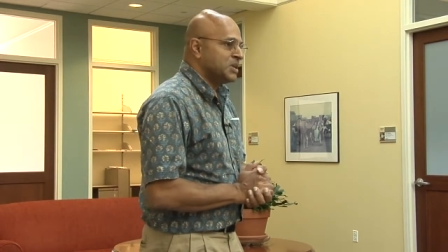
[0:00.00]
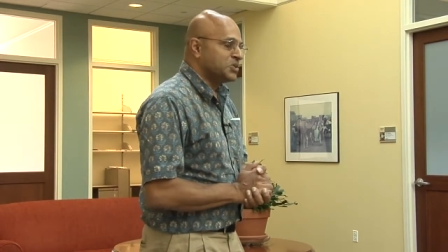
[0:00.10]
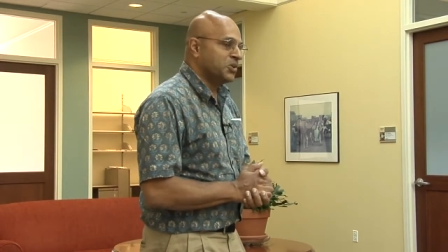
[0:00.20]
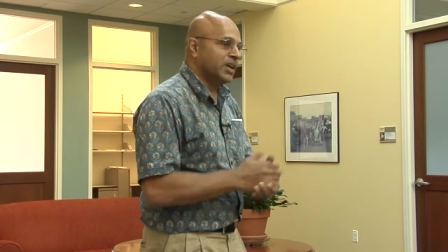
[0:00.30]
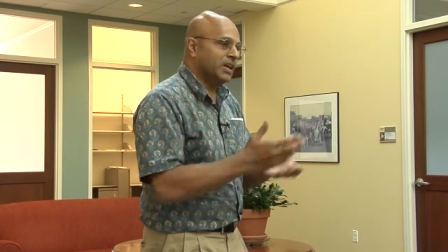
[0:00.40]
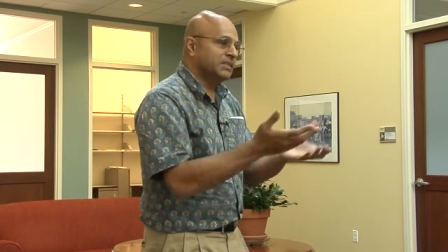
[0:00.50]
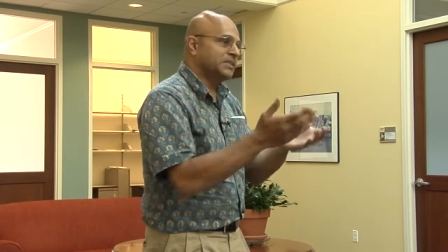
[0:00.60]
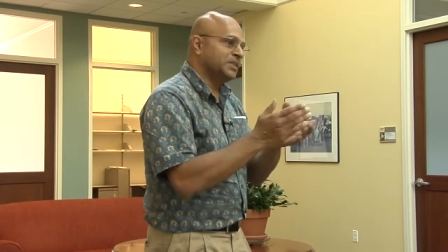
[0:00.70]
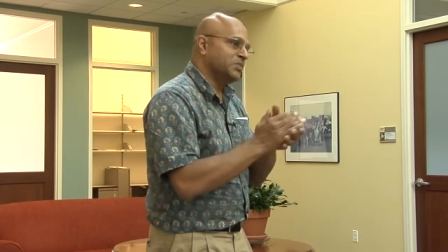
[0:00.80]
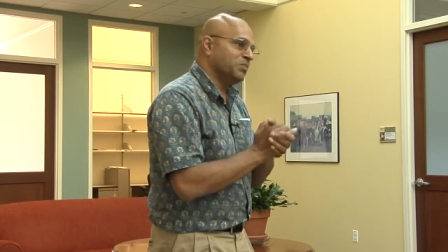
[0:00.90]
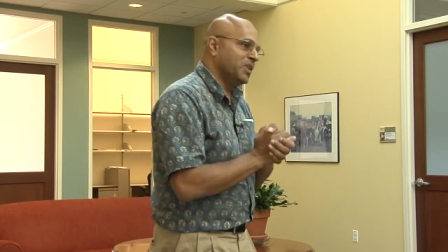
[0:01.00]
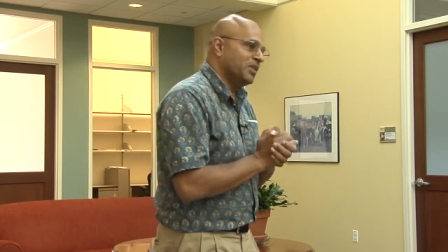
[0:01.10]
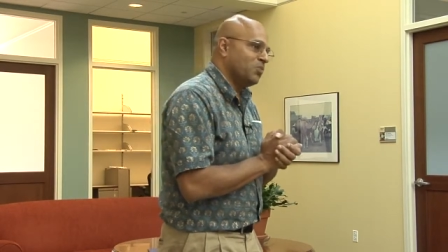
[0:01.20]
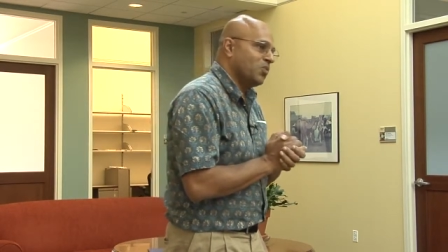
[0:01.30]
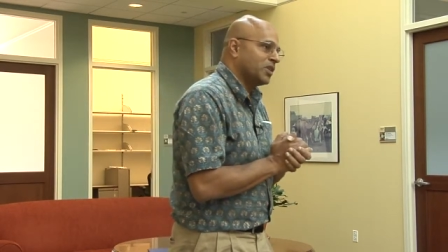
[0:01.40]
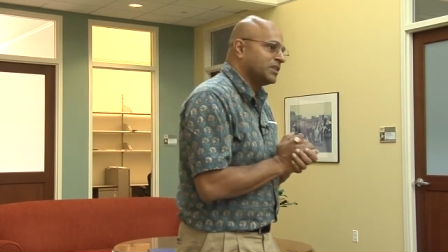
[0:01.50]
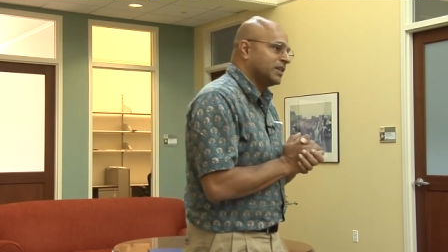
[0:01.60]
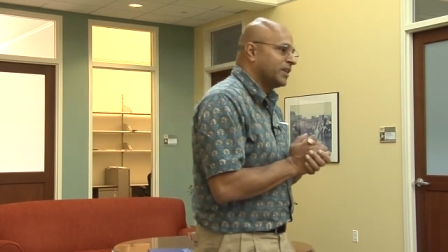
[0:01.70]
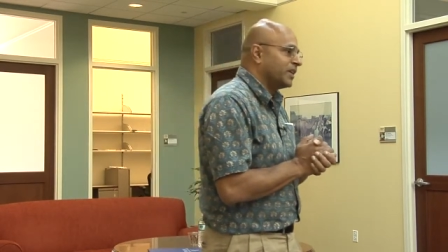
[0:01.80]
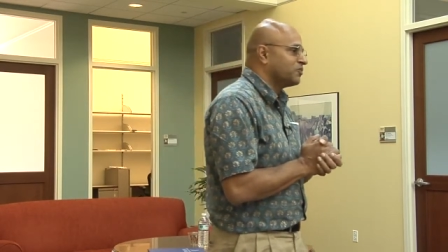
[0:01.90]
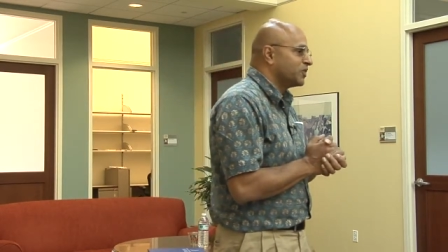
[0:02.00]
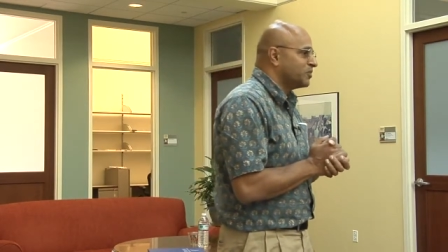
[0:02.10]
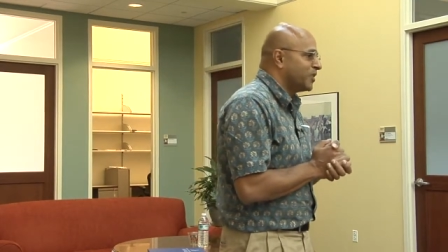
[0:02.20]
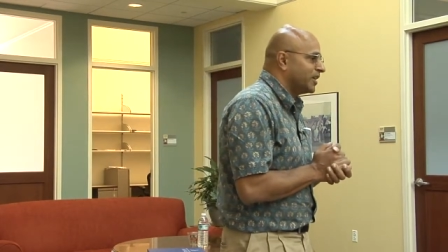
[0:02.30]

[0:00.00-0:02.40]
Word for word: So I asked him uh, what a hedge fund